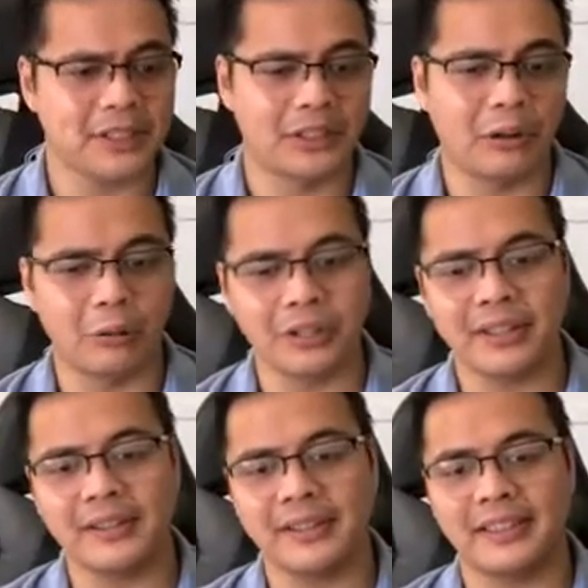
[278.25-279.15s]
The
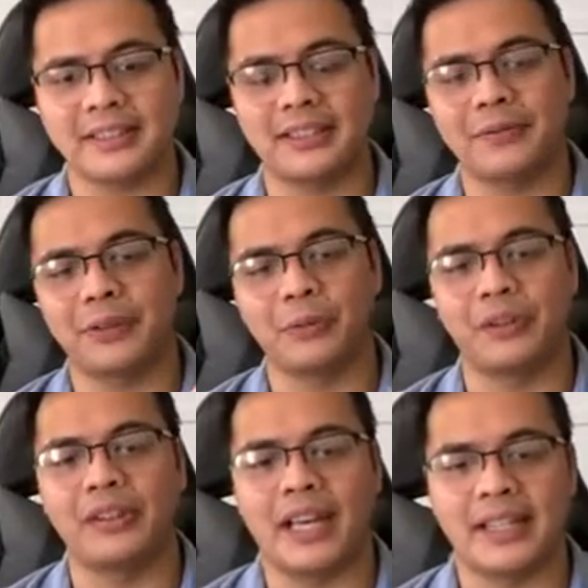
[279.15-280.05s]
only thing that's different
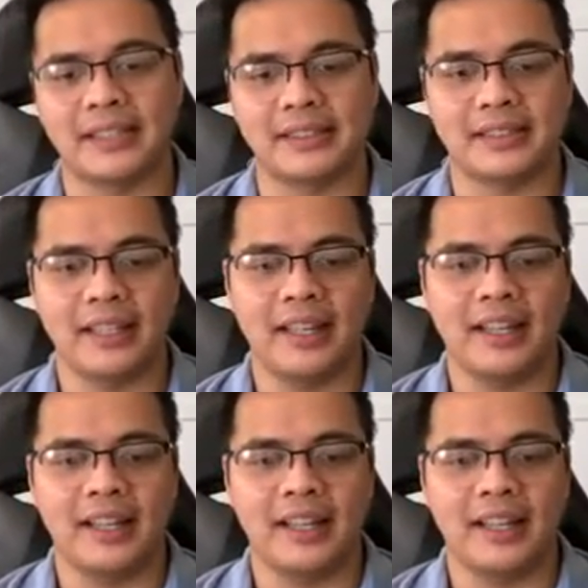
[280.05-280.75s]
with that is,